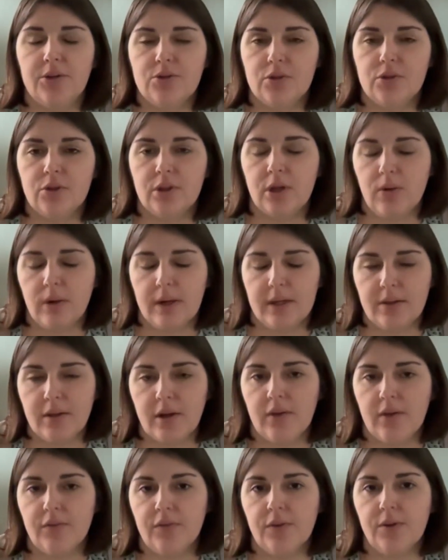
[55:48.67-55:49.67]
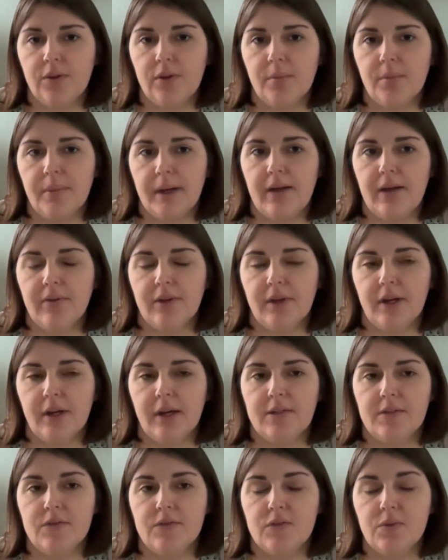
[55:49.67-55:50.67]
are usually quite thoughtful about the
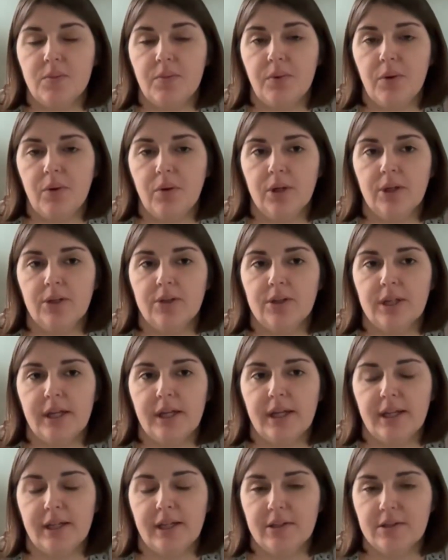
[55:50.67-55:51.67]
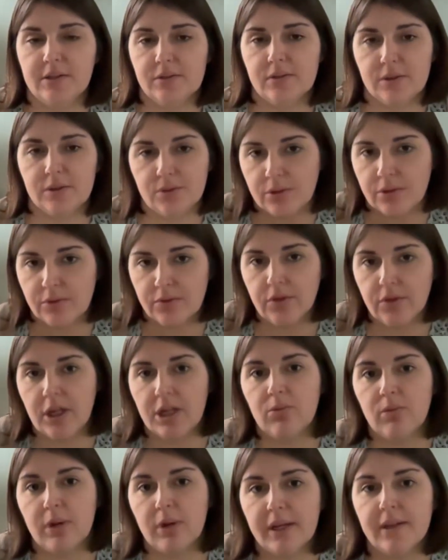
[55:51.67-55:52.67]
kinds of support and sort of
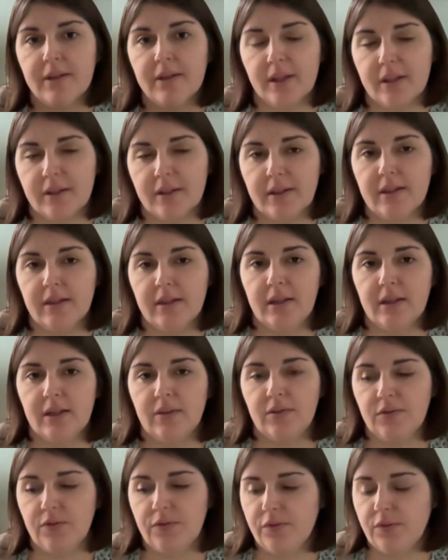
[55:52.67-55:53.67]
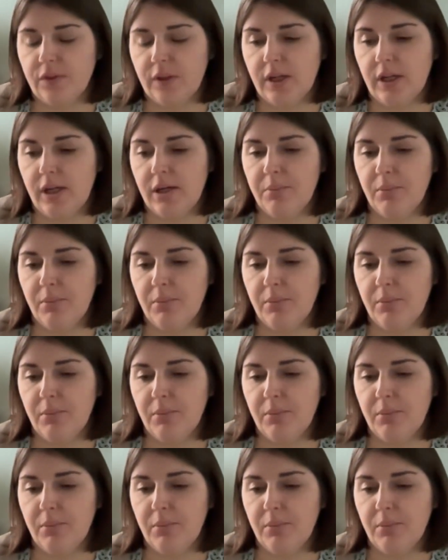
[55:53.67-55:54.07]
runway that they give